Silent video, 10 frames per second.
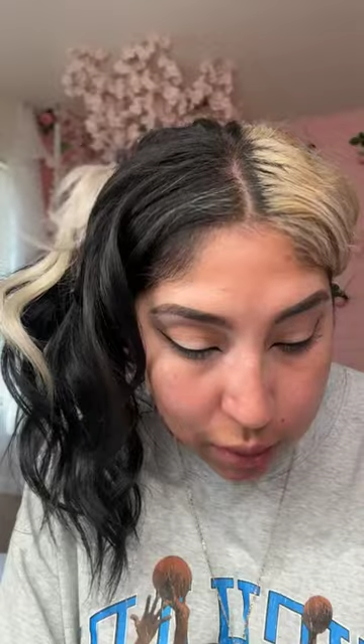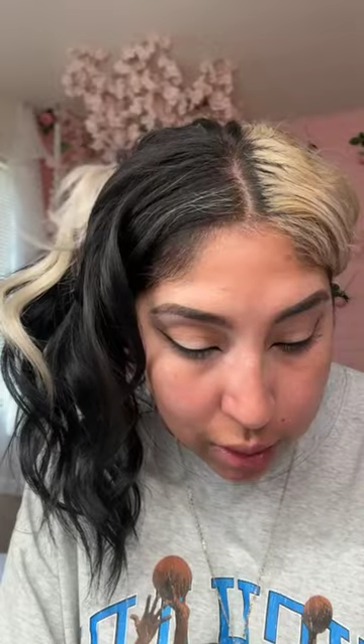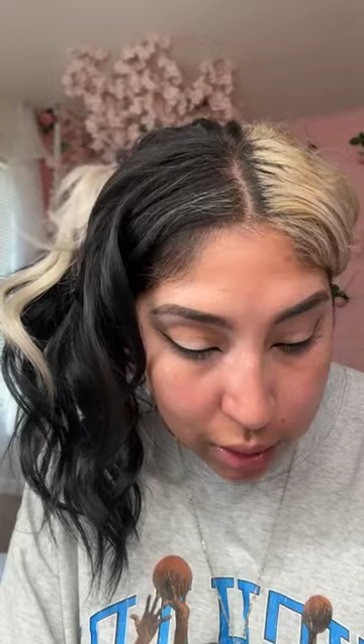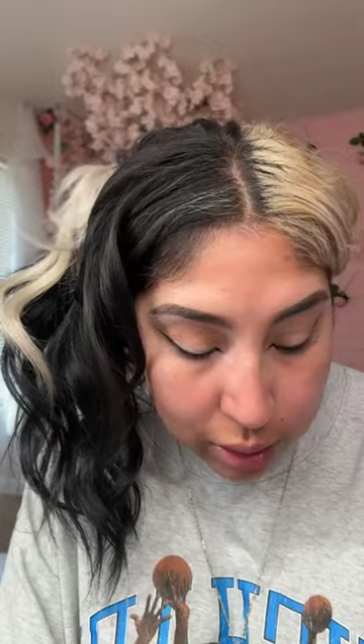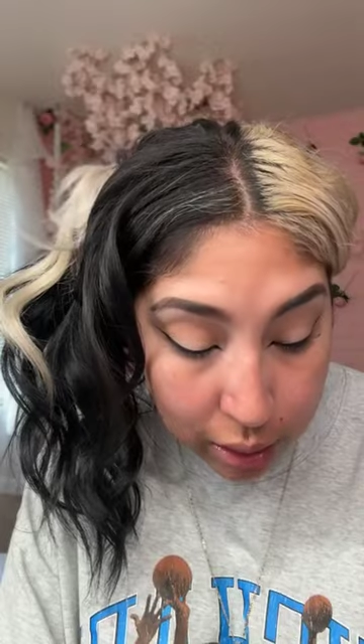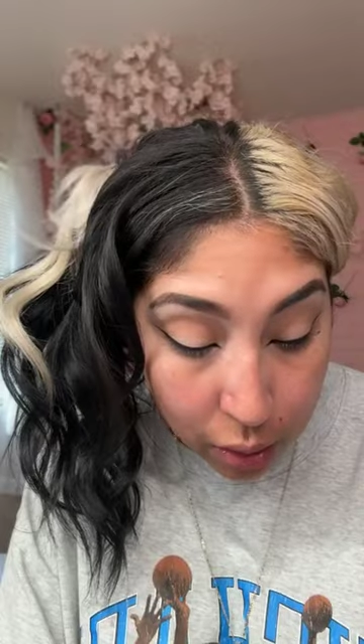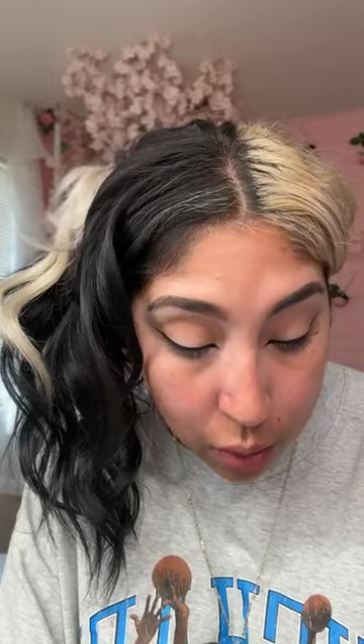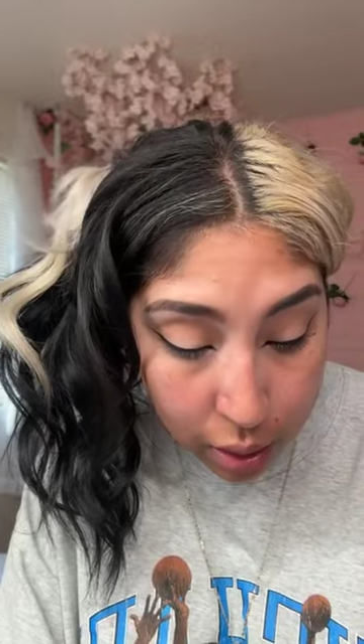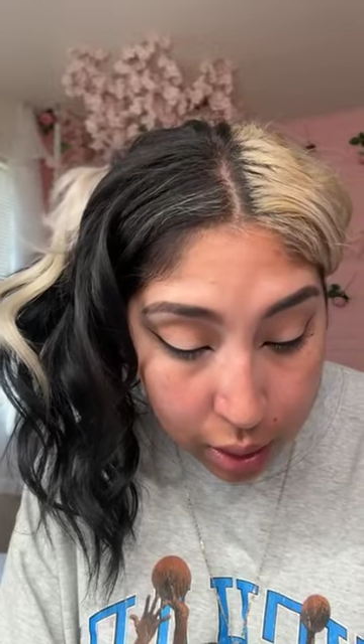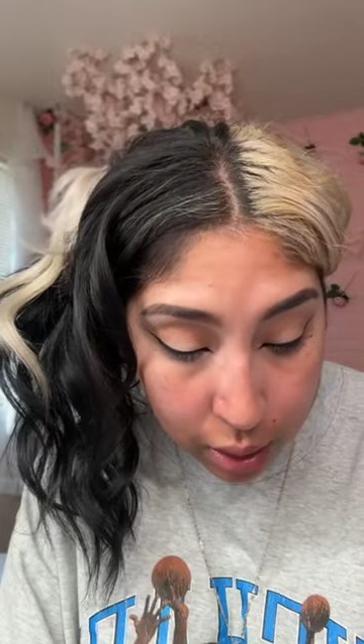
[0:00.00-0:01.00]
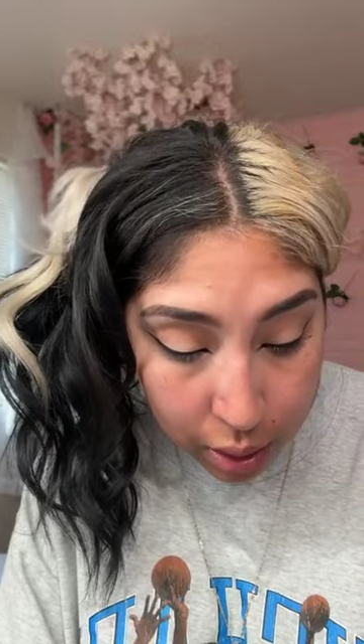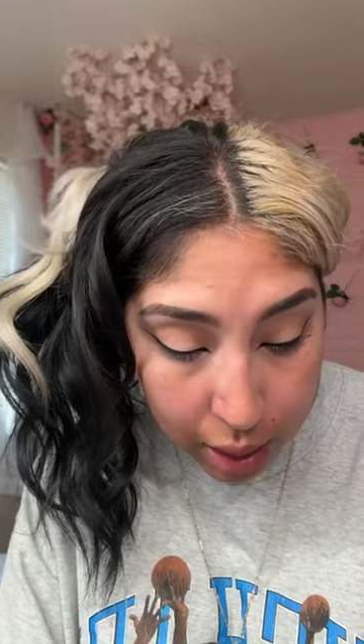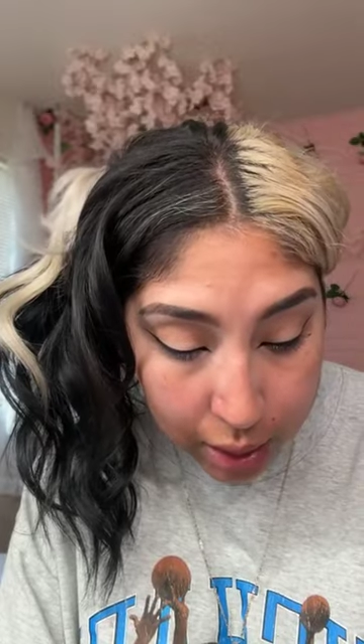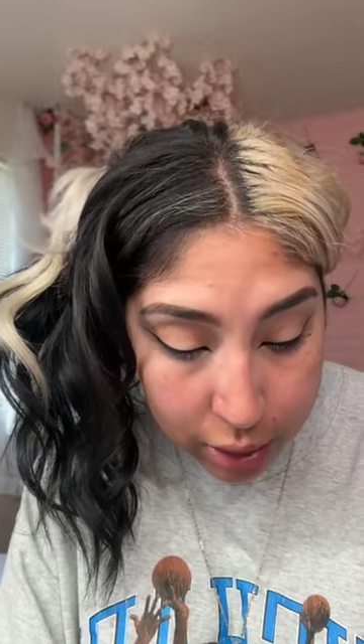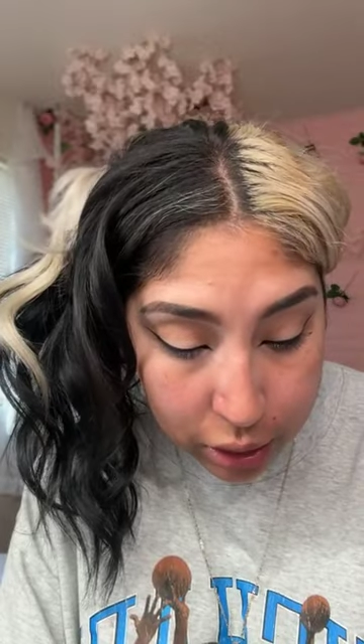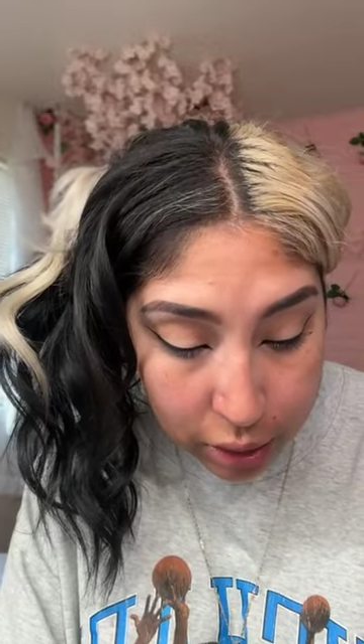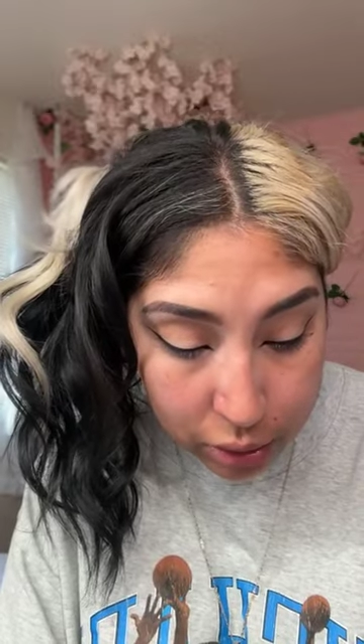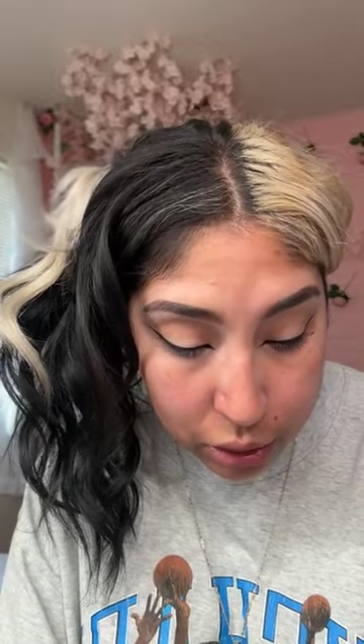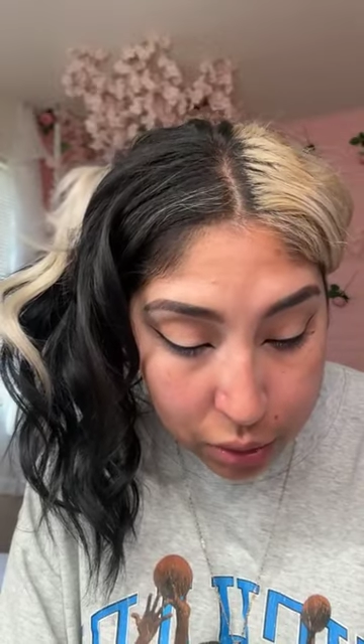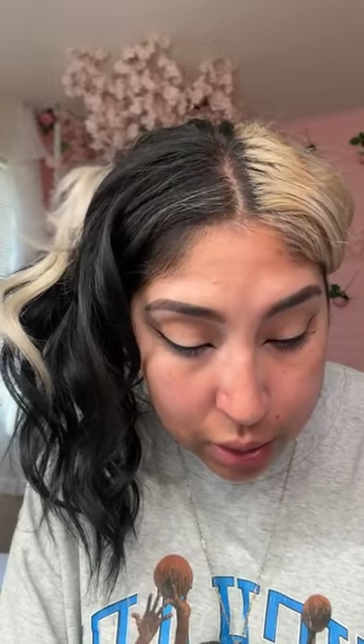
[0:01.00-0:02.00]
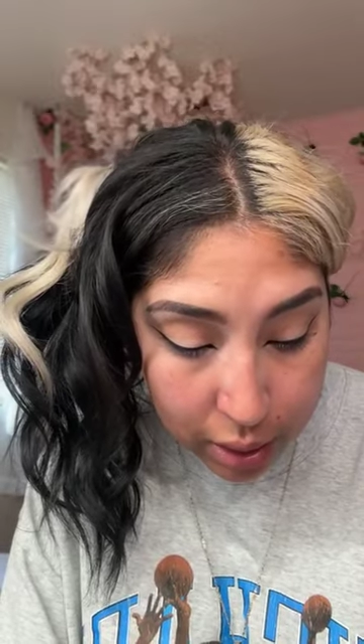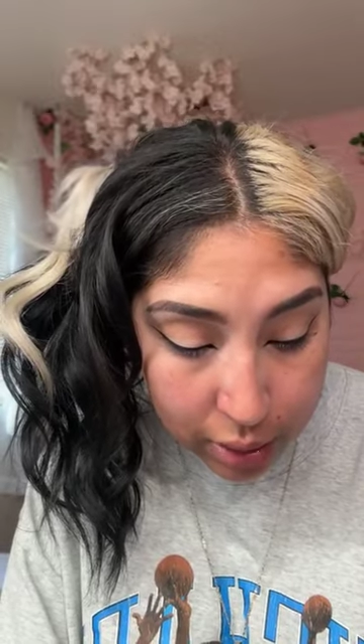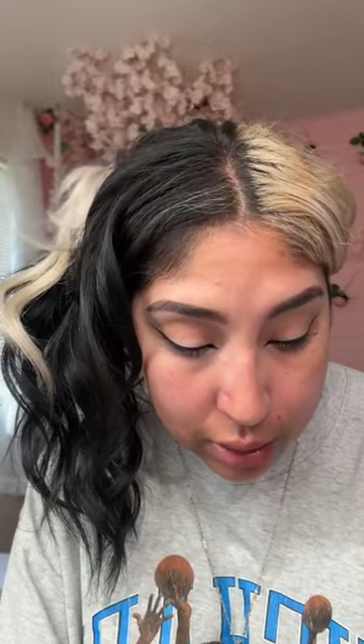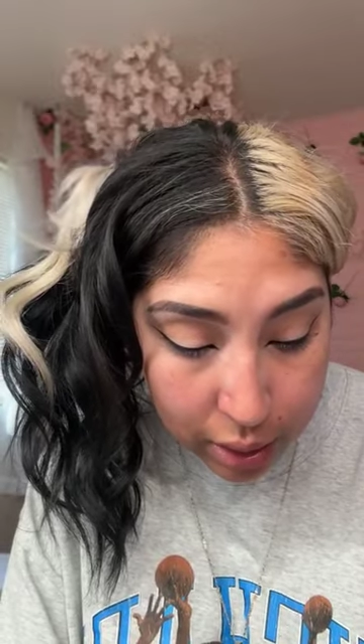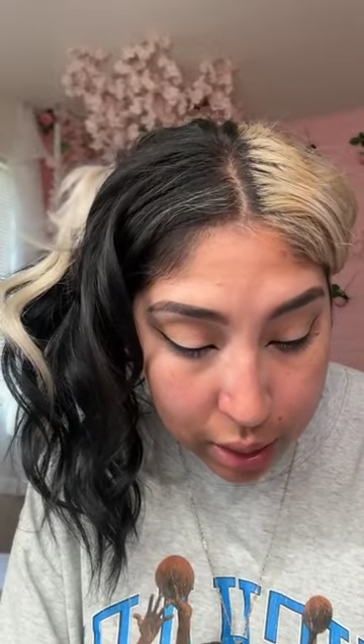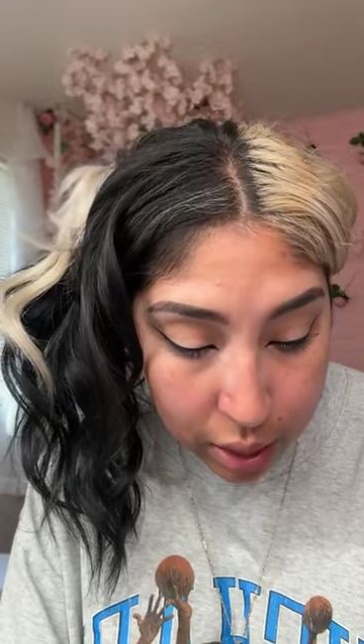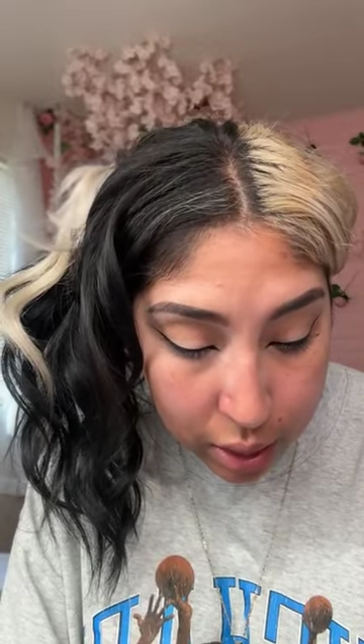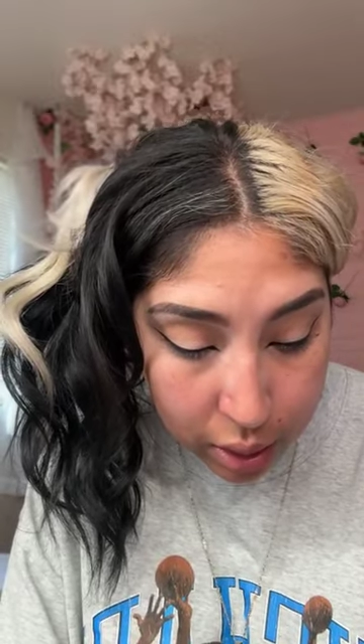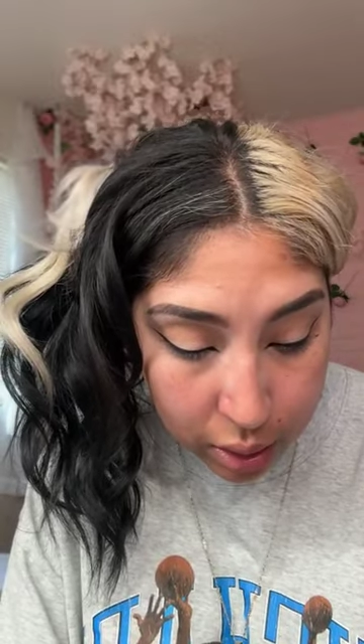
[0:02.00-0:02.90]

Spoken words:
and over there it's like walking on eggshells. You can't say